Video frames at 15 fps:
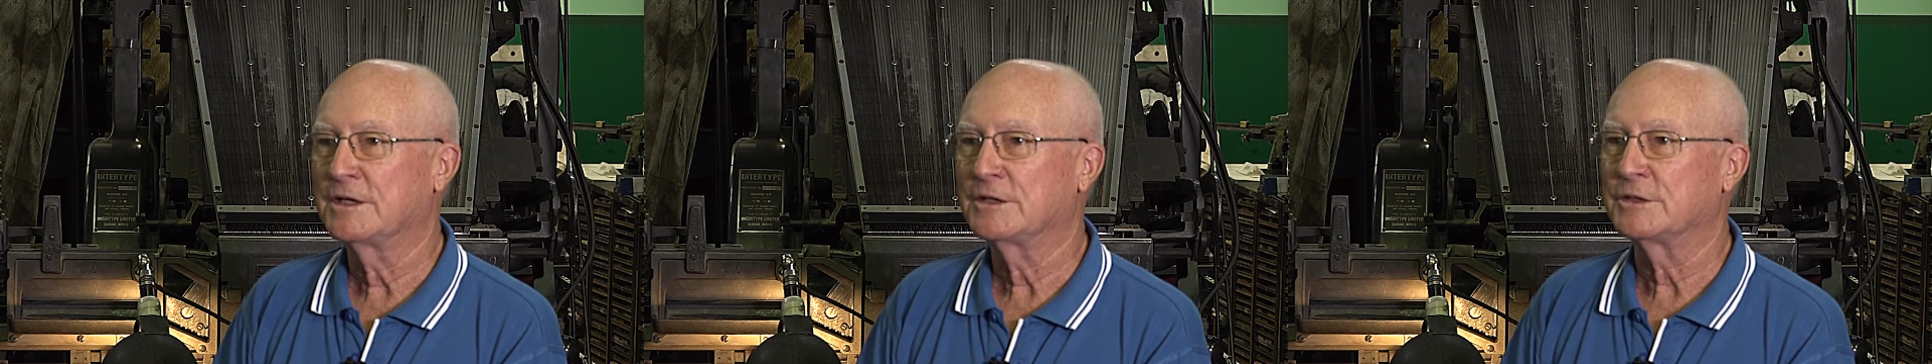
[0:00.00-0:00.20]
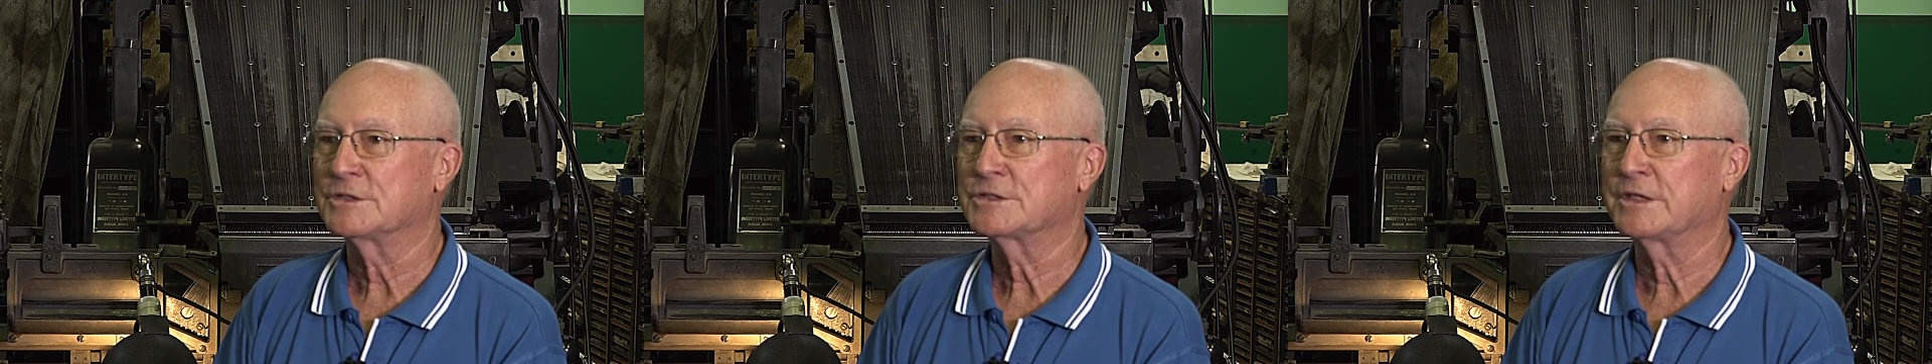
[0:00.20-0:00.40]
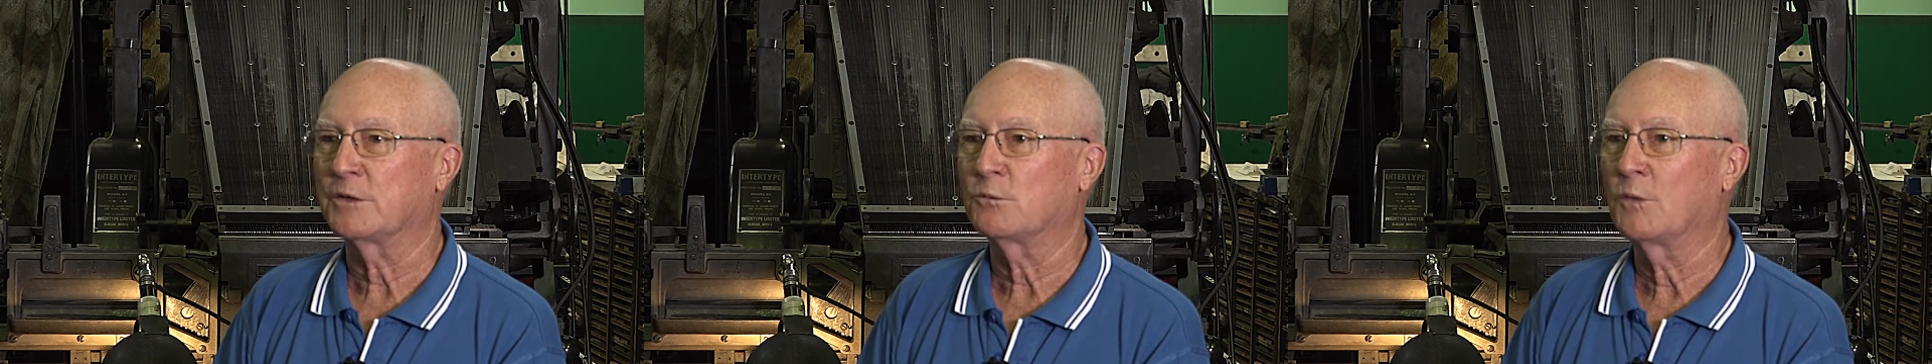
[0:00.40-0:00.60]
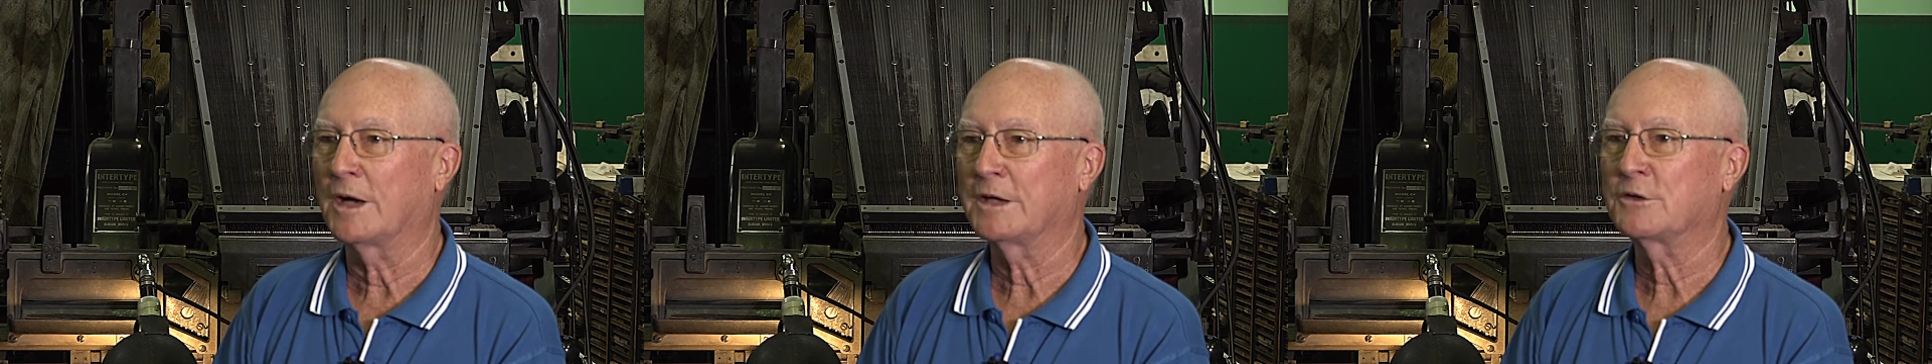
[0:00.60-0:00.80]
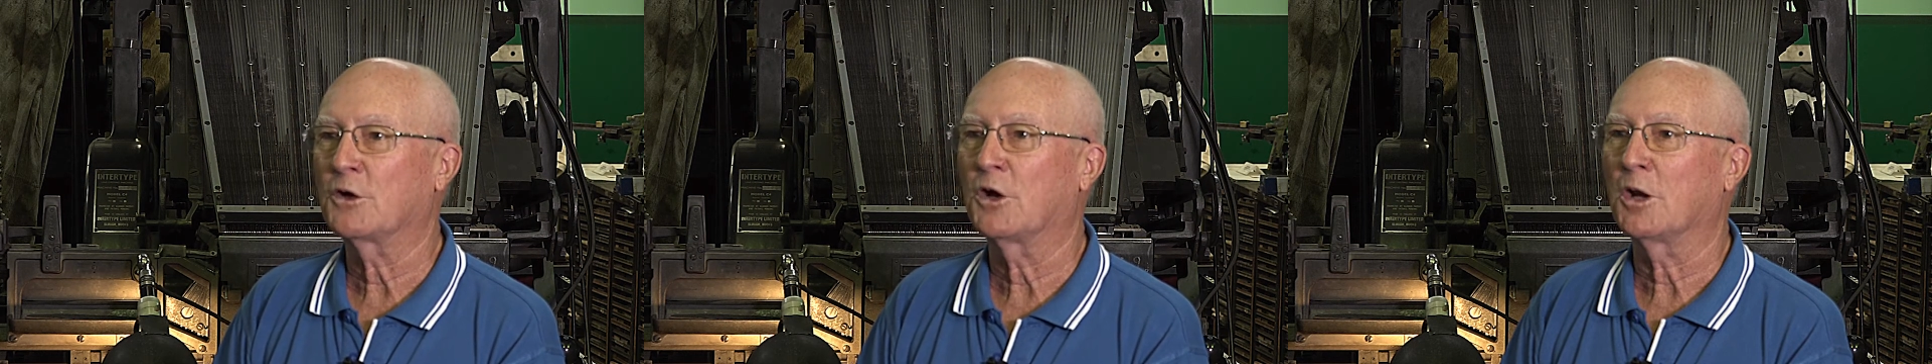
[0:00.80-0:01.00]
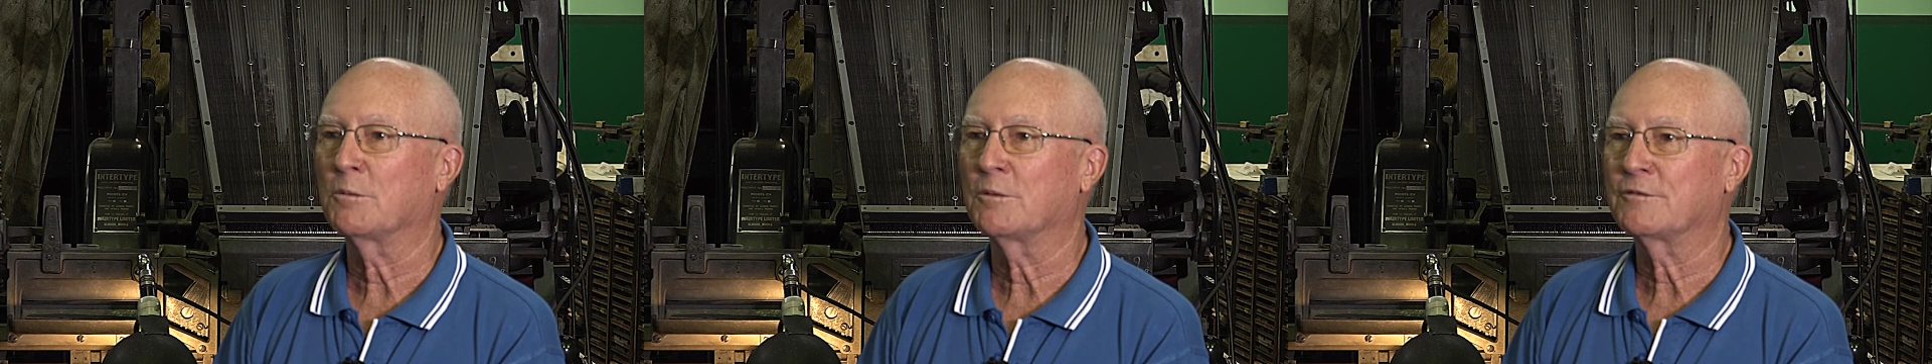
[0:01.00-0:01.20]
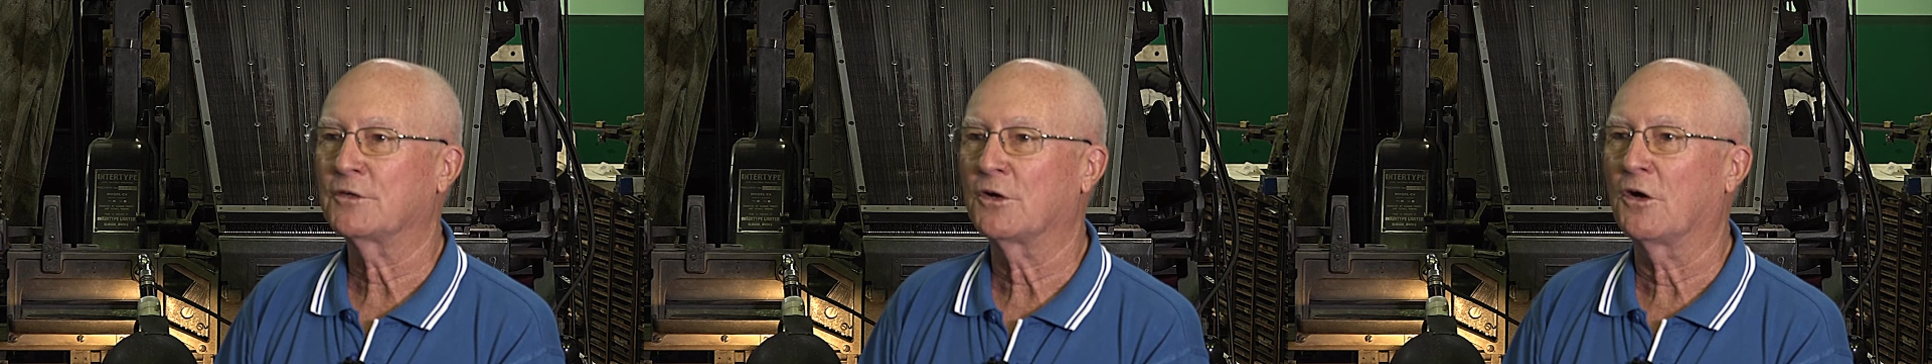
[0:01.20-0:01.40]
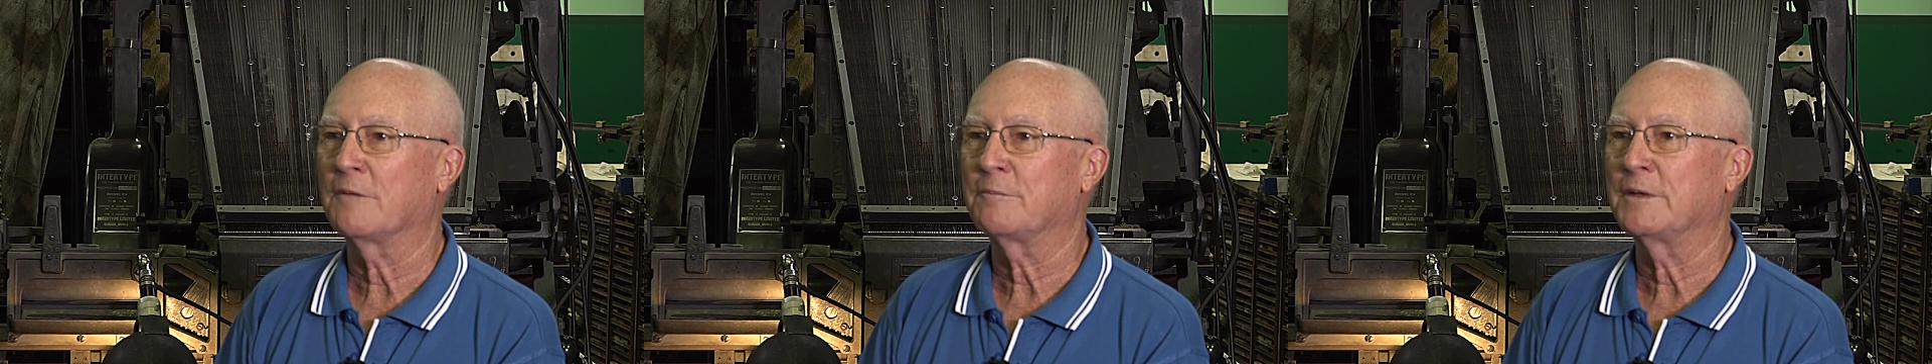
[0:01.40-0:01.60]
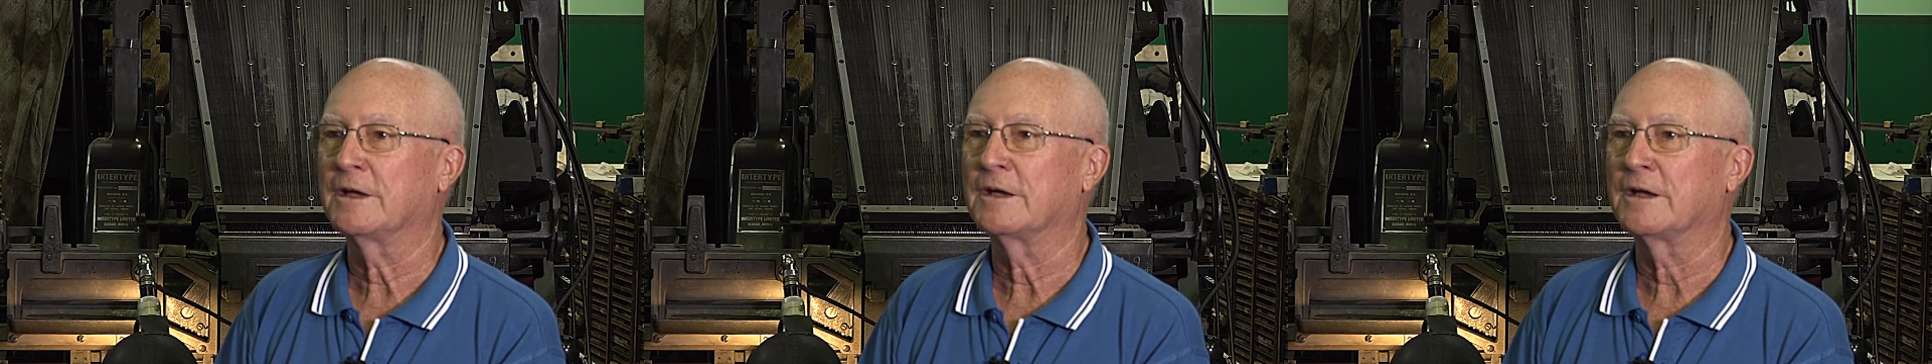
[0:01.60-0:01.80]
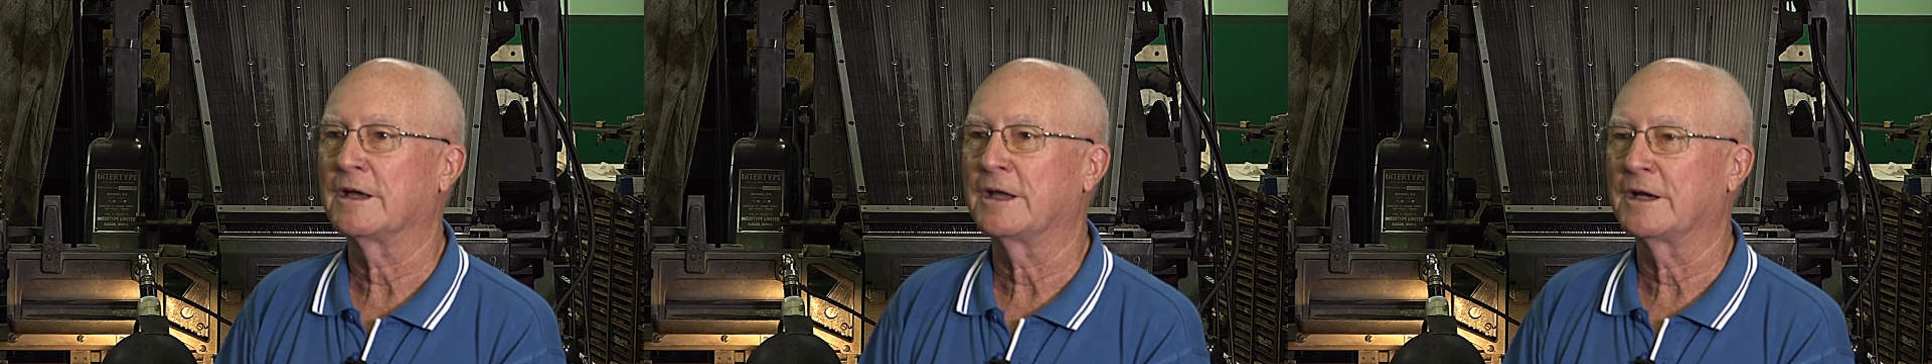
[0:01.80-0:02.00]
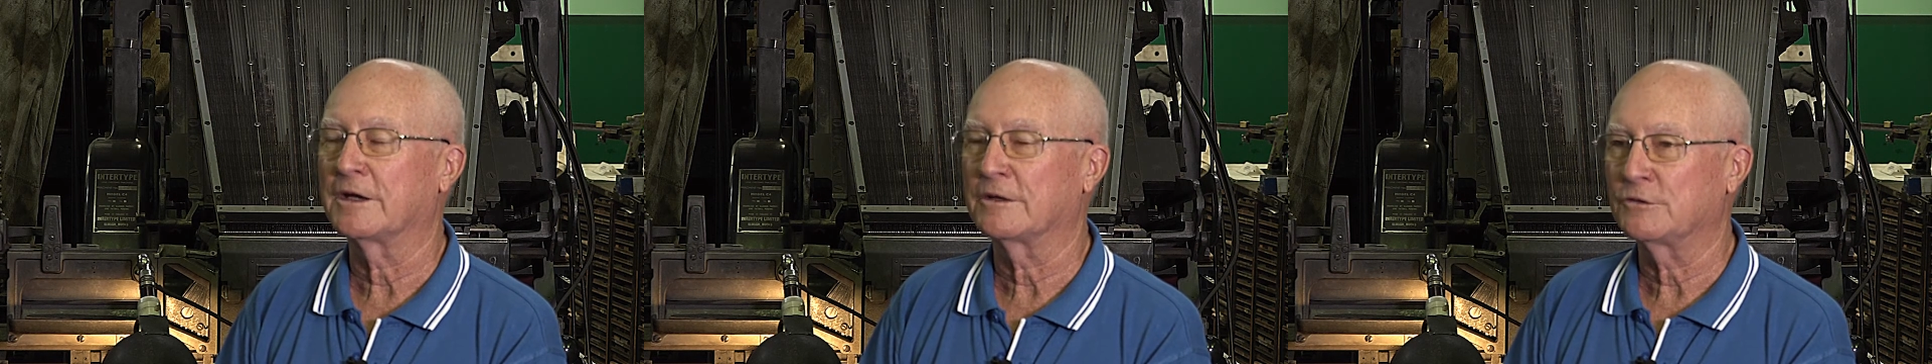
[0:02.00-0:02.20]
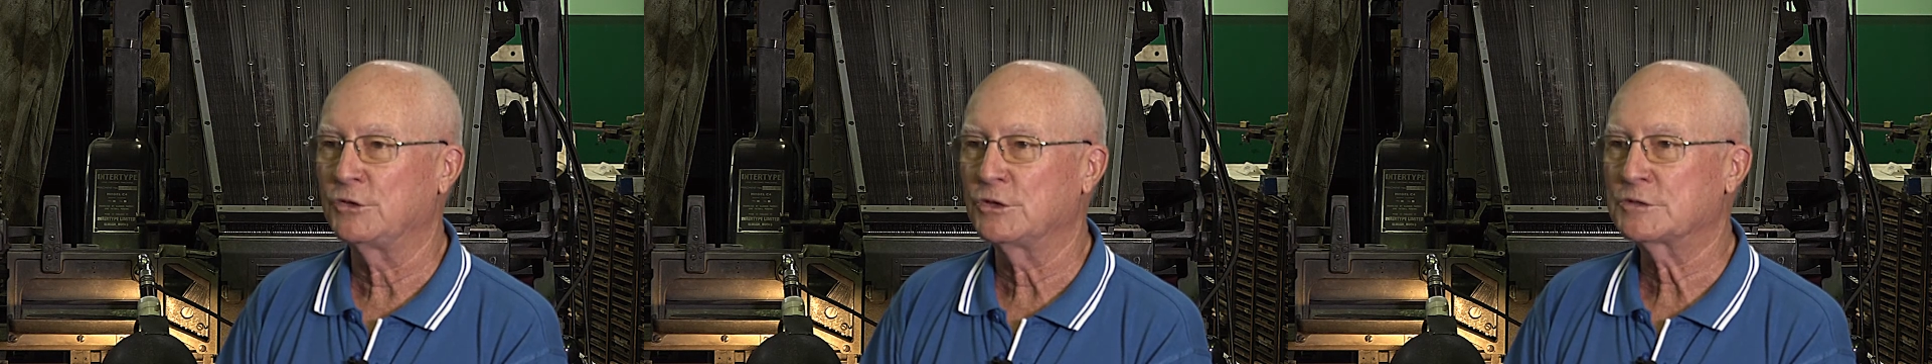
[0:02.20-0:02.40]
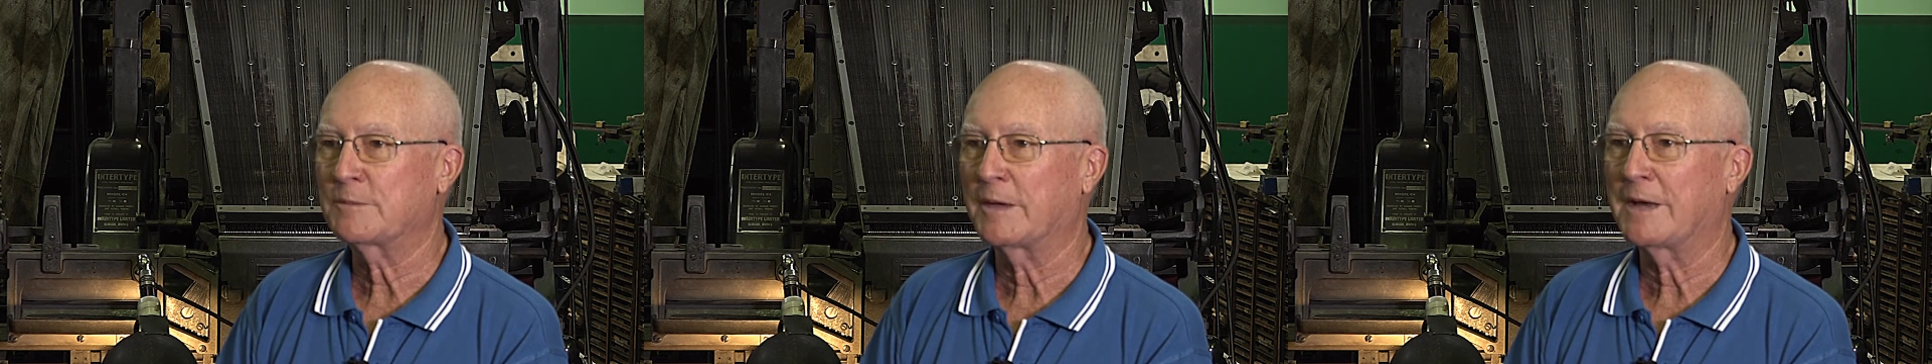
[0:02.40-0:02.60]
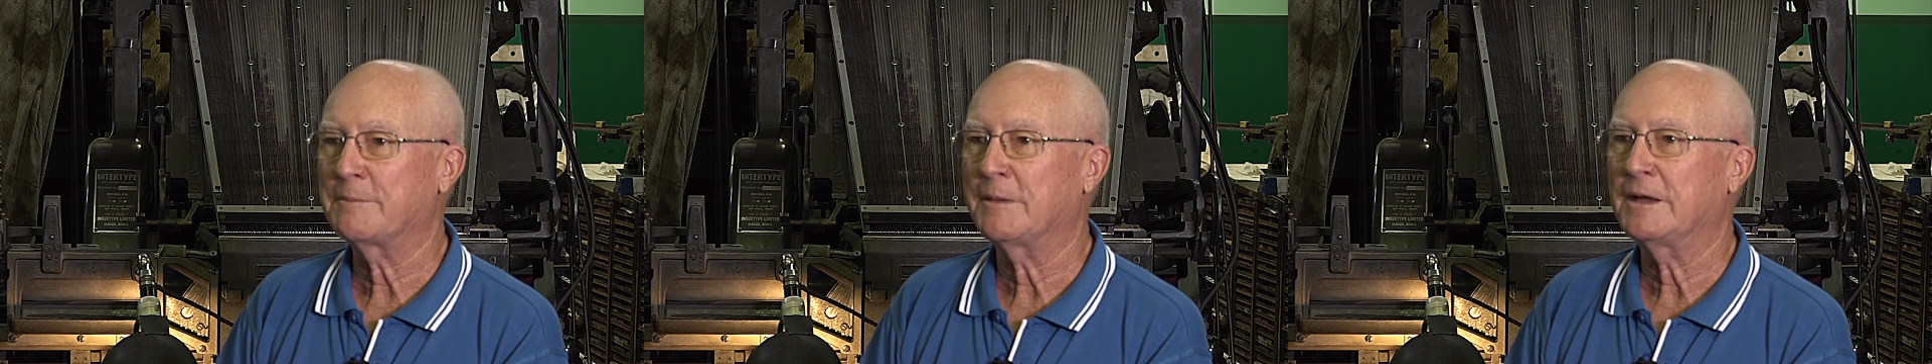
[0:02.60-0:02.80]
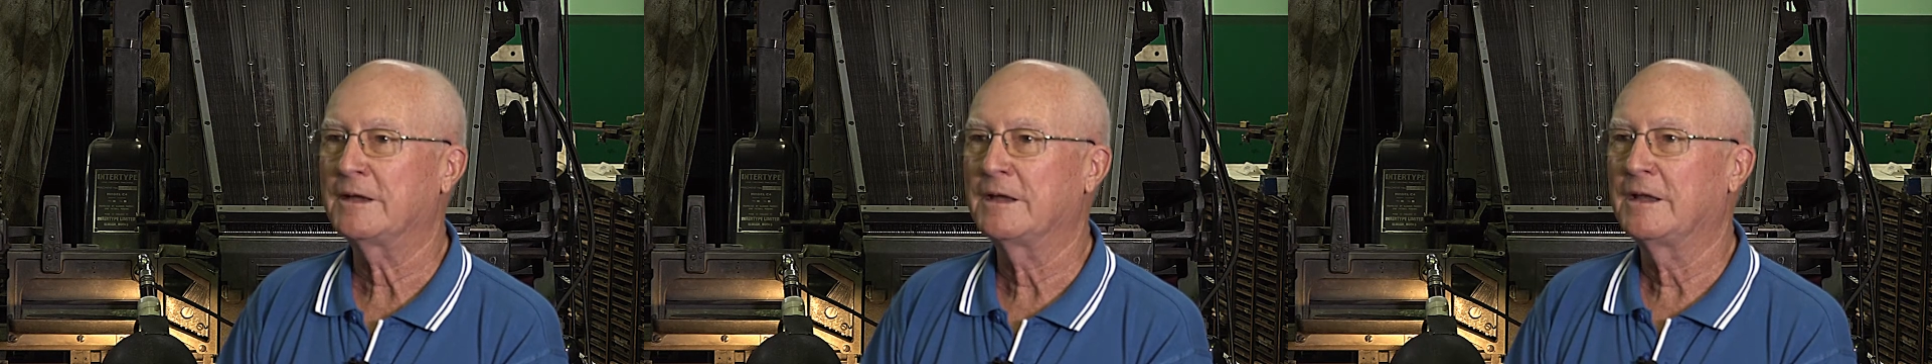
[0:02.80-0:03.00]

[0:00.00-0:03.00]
to set one column of type in a newspaper,